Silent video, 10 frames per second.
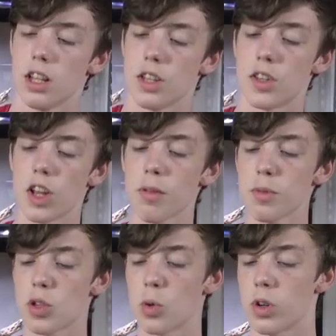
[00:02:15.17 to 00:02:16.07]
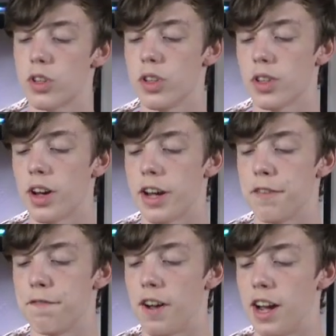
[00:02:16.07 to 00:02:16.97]
some sources I
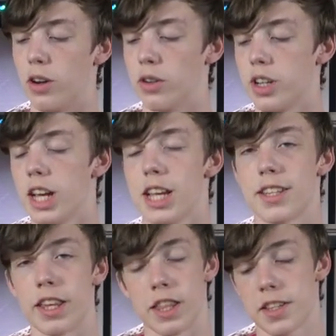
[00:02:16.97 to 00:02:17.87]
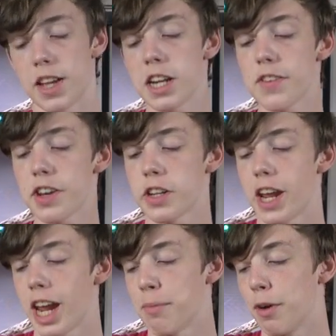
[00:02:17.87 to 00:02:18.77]
have found say that the scientific
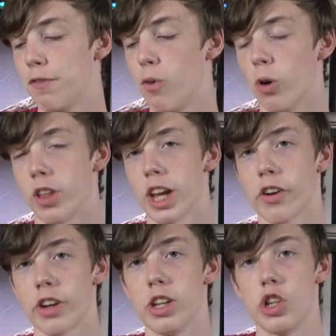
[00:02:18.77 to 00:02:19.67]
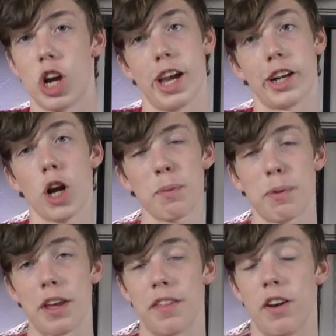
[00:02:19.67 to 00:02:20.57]
name for the Irian Jaya Carpet
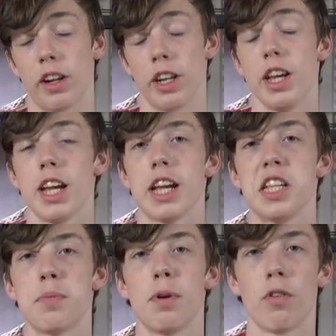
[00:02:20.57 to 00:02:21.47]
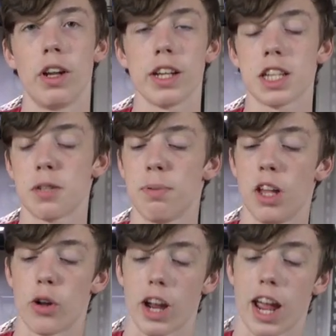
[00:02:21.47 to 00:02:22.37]
Python is Morelia
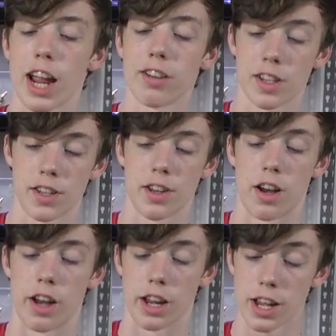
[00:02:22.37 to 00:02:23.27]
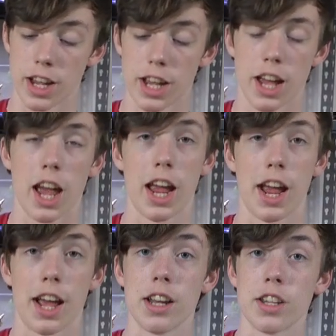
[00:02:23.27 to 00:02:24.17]
spilota harrisoni.
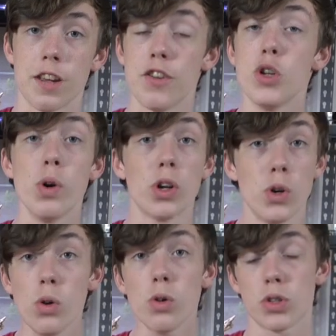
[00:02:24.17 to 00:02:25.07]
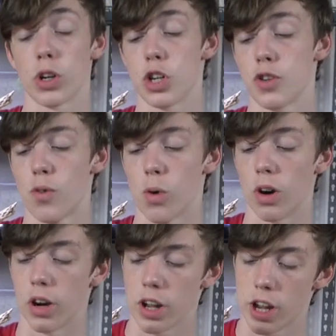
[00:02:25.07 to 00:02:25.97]
And if you do a Google search
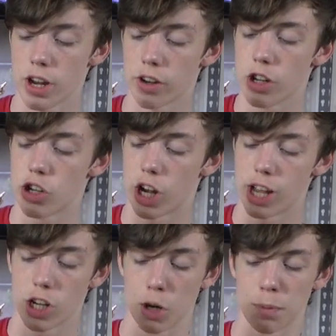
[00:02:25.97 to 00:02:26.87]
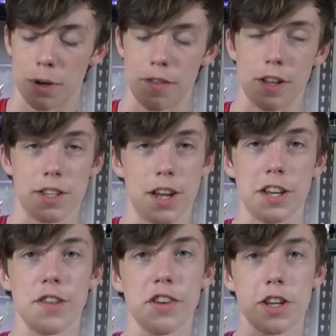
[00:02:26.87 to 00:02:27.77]
for Irian Jaya Carpet Python
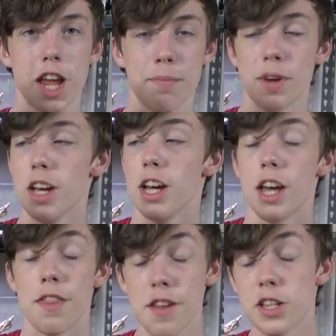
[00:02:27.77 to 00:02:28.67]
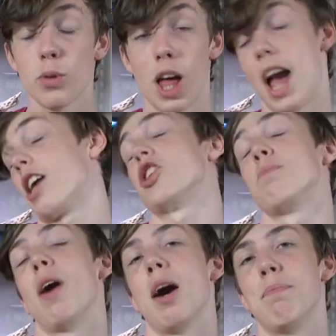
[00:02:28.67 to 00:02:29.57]
scientific name, this will
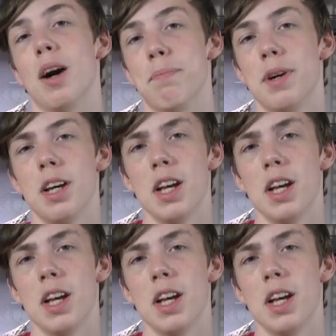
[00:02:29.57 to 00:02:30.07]
actually pop up.